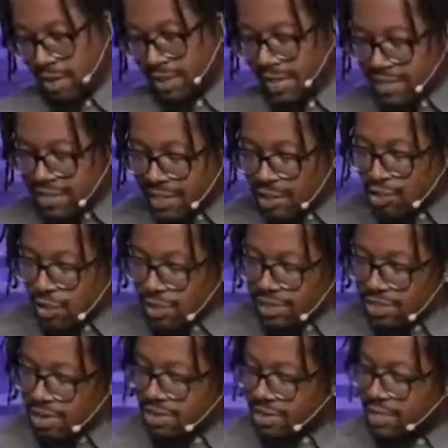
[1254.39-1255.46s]
Let's
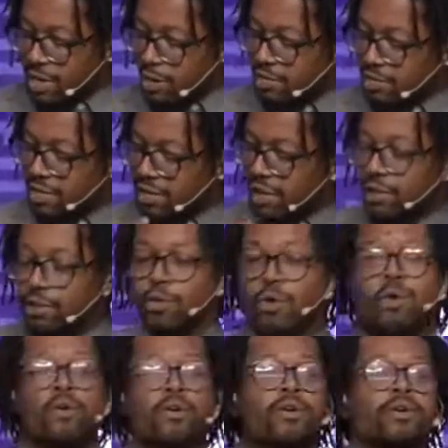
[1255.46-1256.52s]
entrust ourselves to the
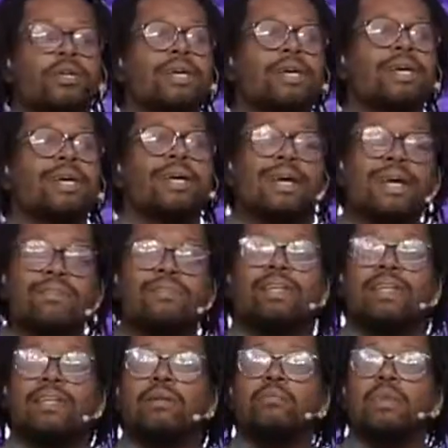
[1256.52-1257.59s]
Lord,
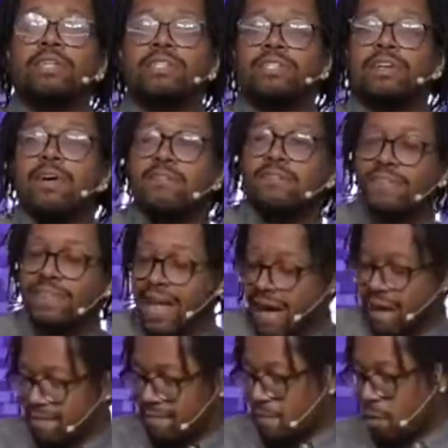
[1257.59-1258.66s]
even in the midst of
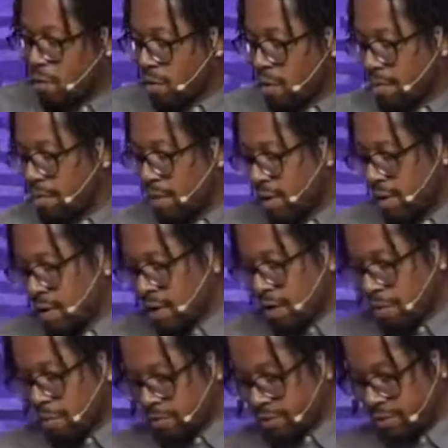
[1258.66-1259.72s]
that form
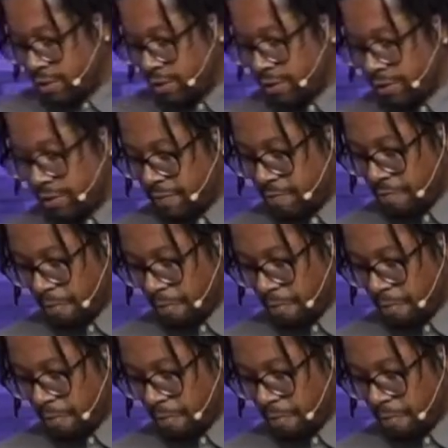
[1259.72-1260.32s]
of persecution.